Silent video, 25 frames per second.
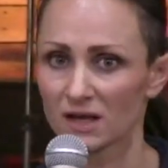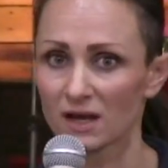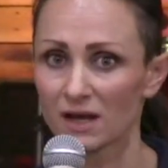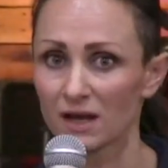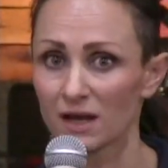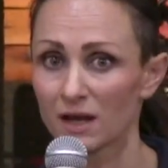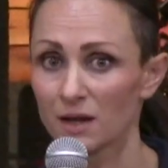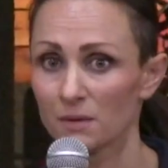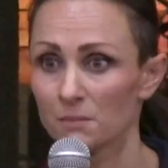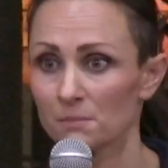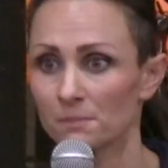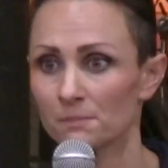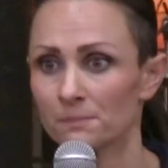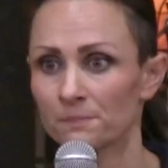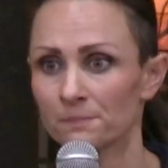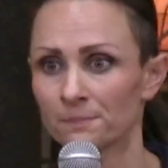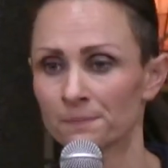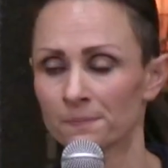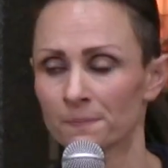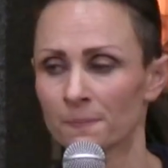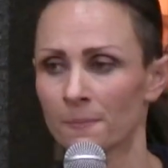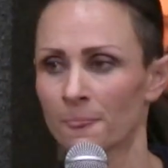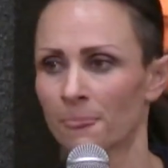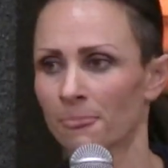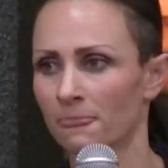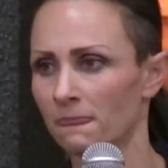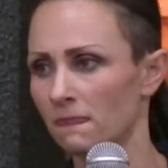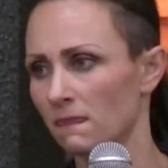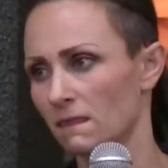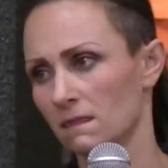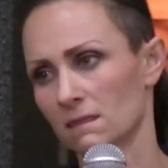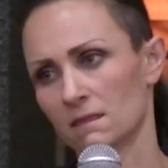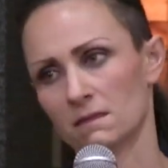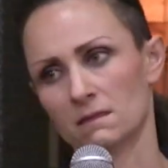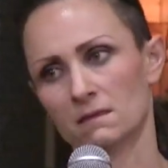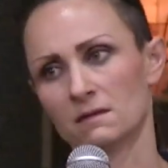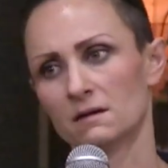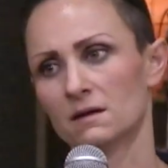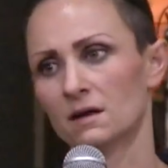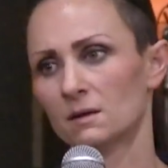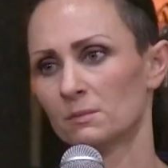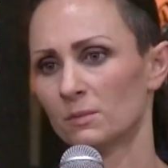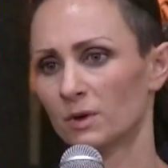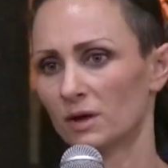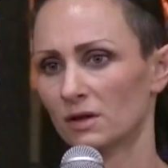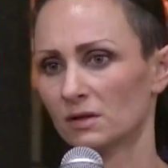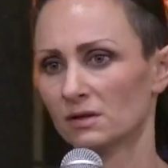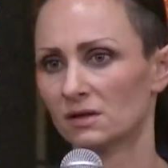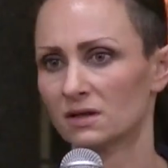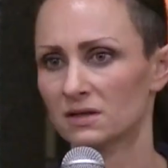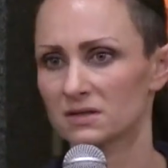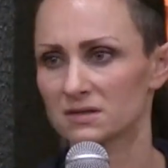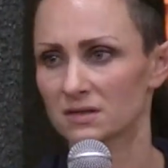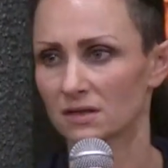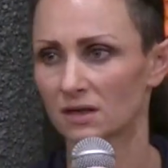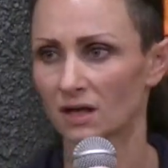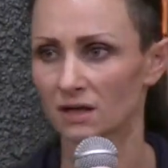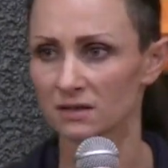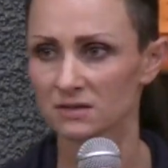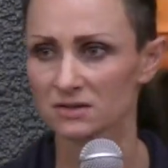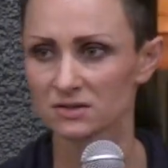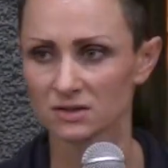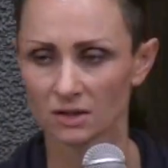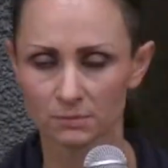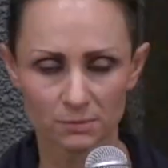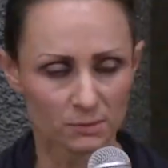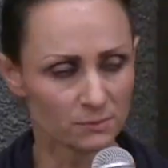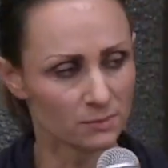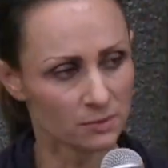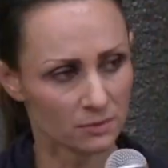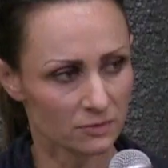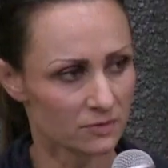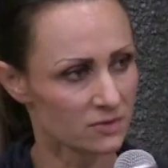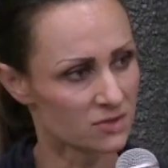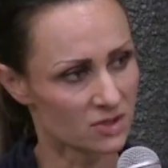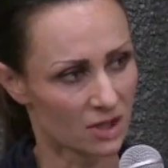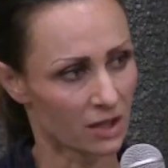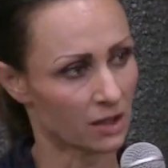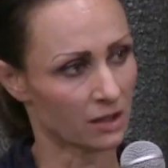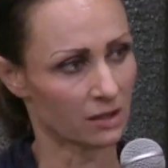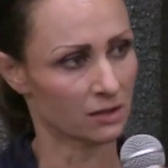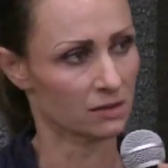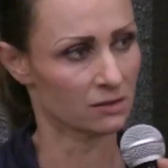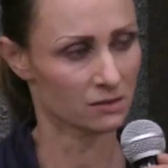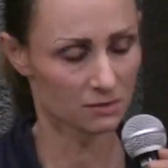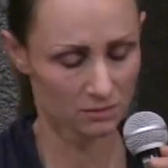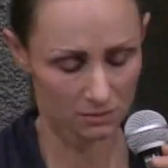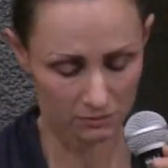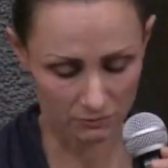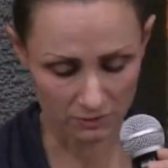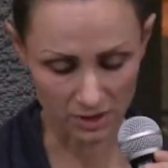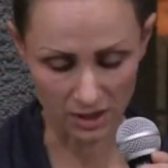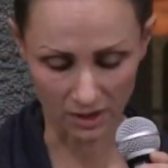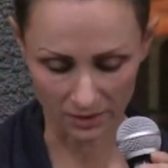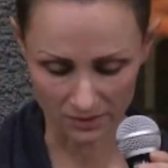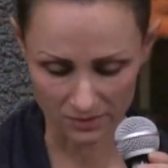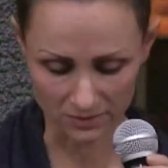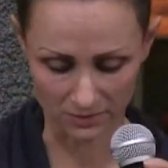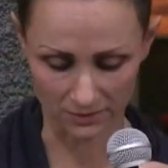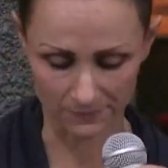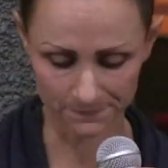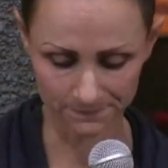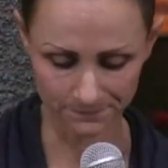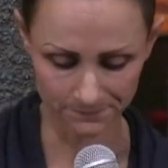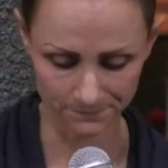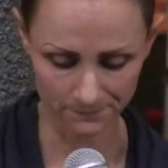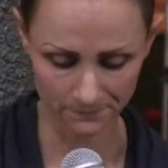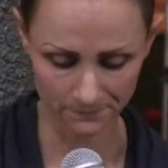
I am. Come on, it's an unstoppable chain reaction.